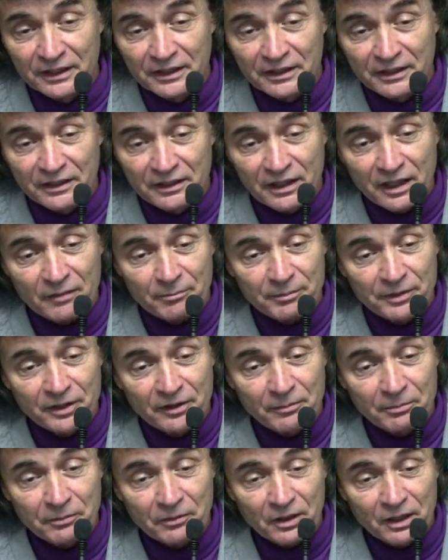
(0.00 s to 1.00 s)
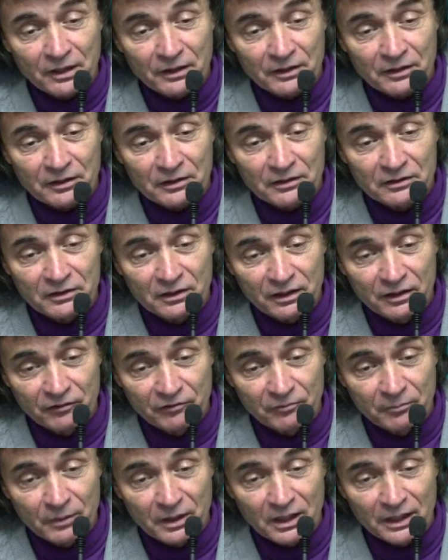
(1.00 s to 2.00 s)
cannot be the product
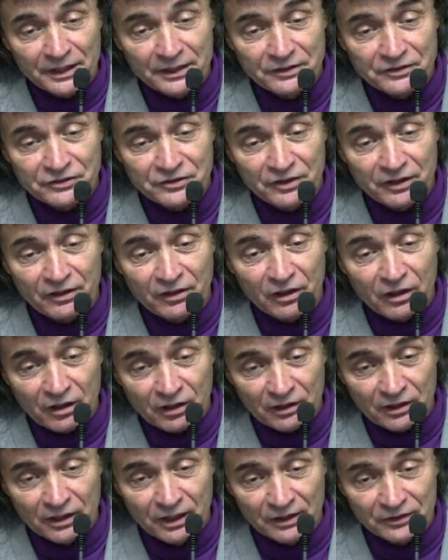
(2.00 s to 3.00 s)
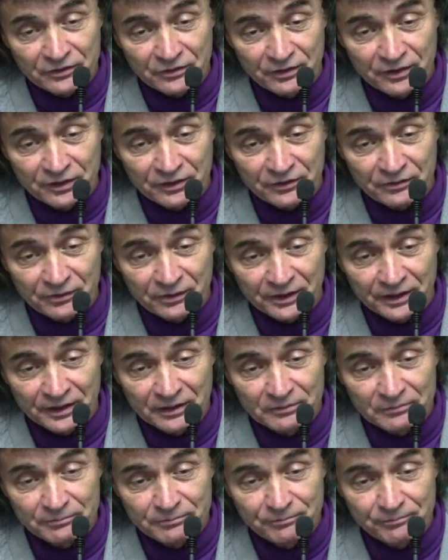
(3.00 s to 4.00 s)
of minds that are
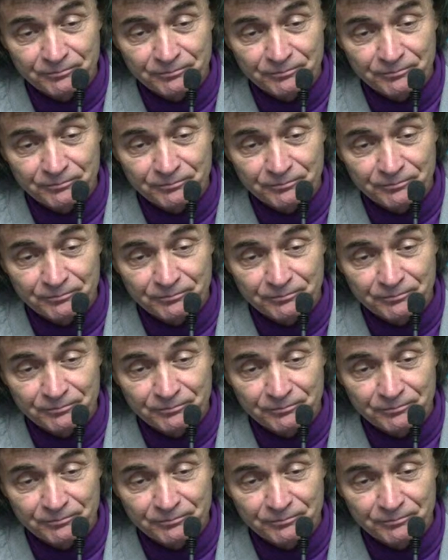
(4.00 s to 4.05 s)
contradictory."